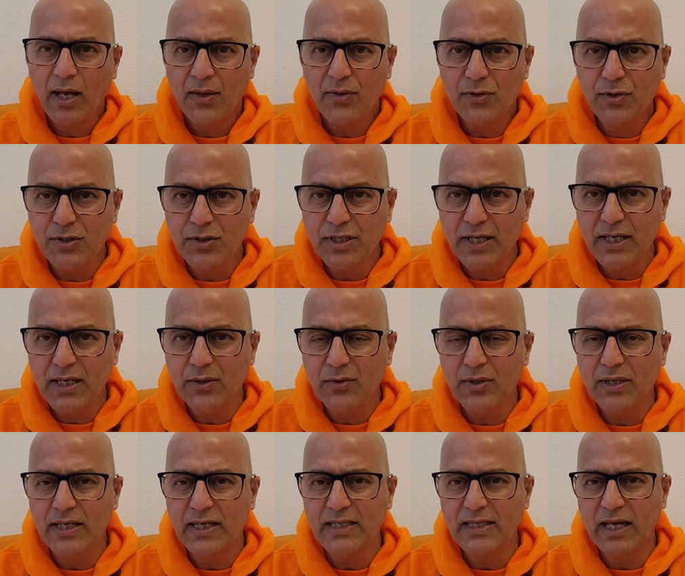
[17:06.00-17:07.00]

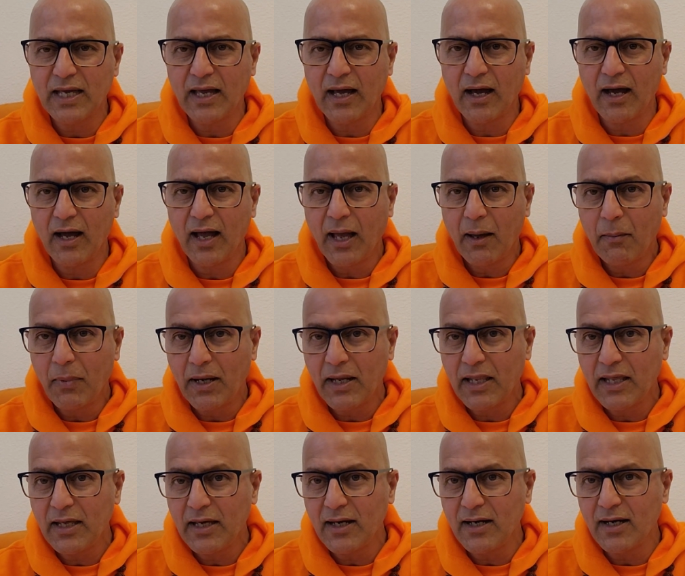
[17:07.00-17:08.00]
Dhrutigruhitaya. But
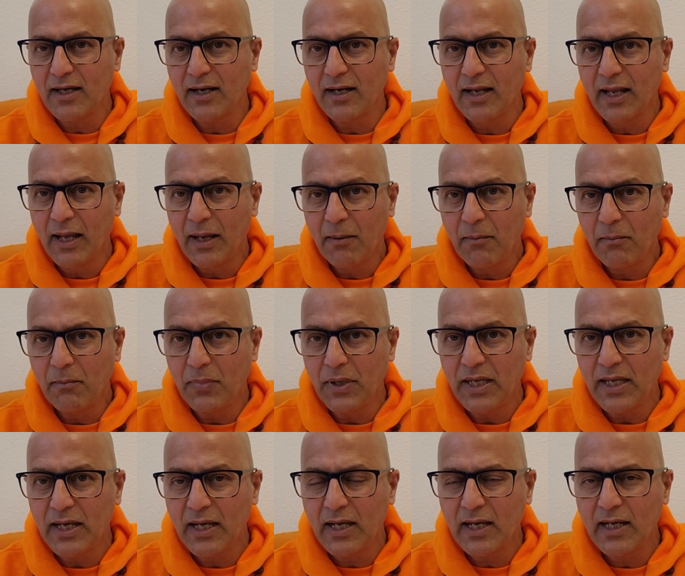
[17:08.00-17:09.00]
here,
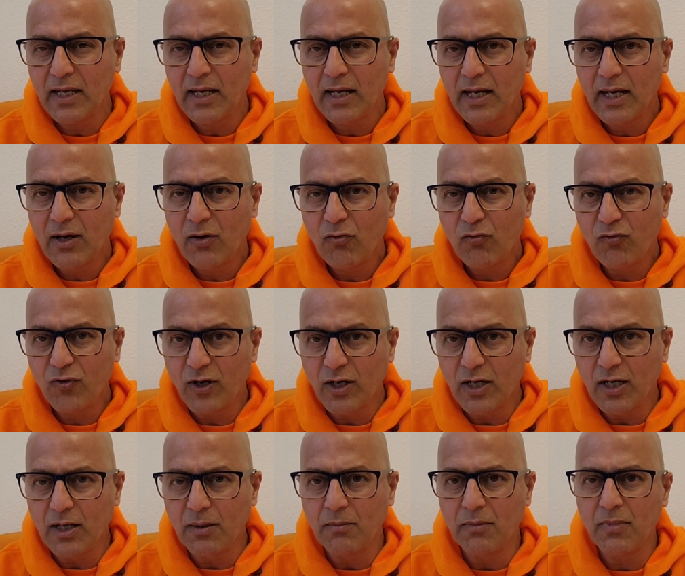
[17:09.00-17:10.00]
being
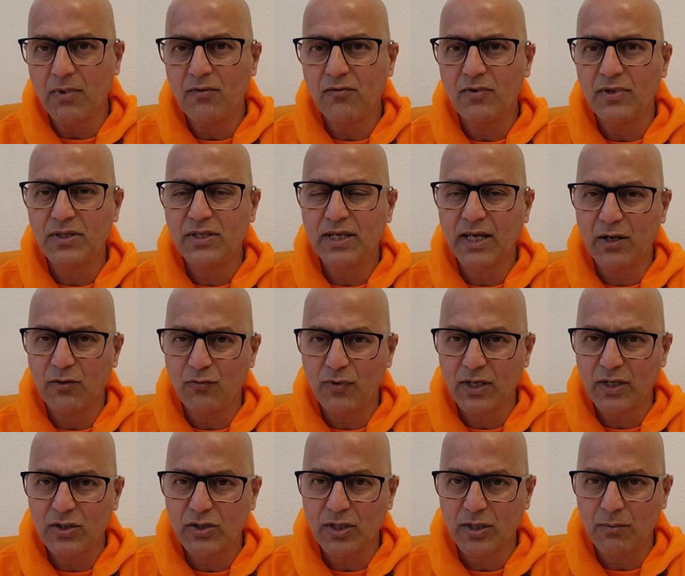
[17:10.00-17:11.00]
firm with
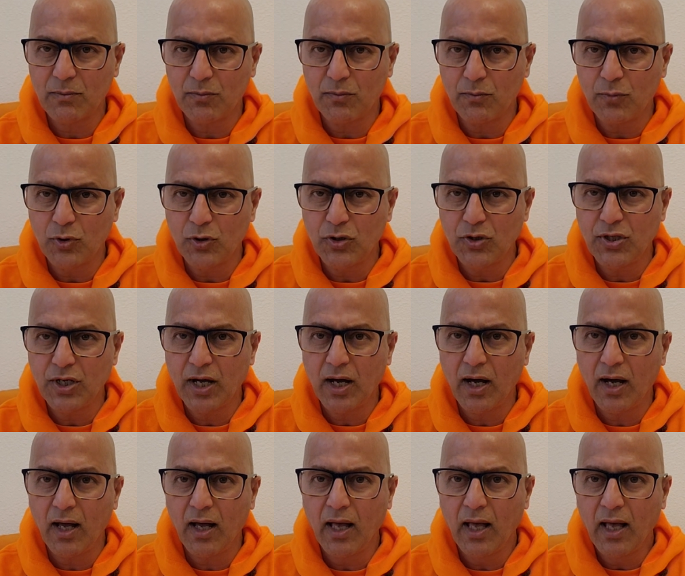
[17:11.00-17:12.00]
conviction,
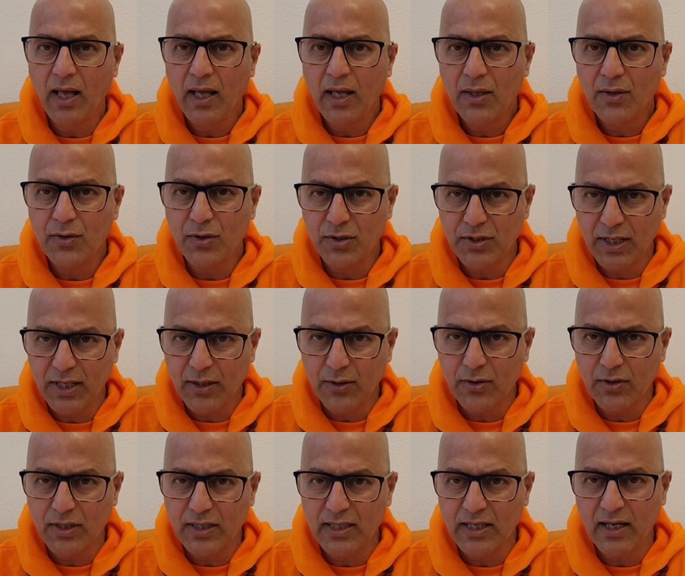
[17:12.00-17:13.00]
Buddhya
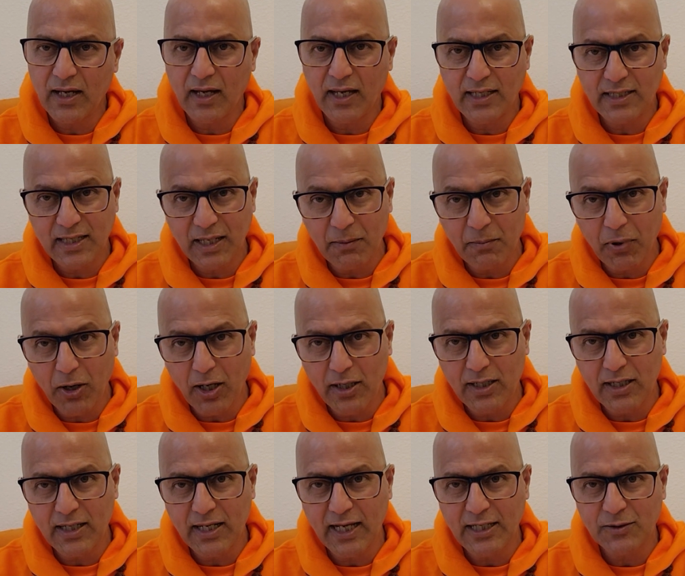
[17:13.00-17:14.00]
Dhrutigruhitaya is an
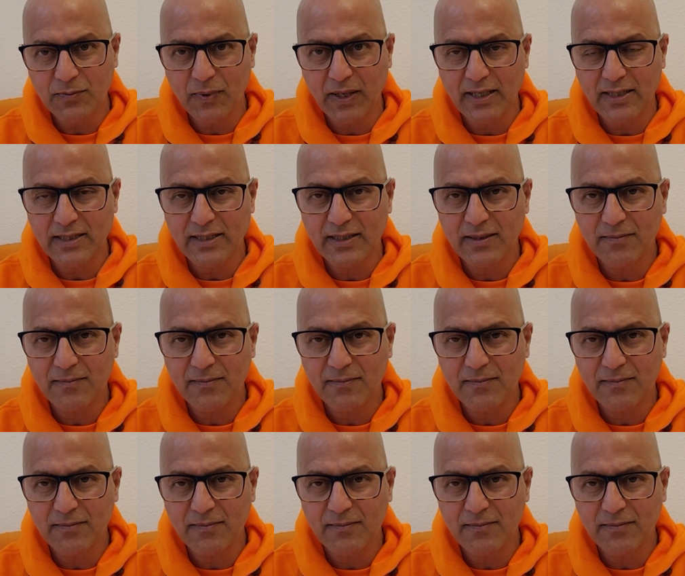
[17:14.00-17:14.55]
important aspect.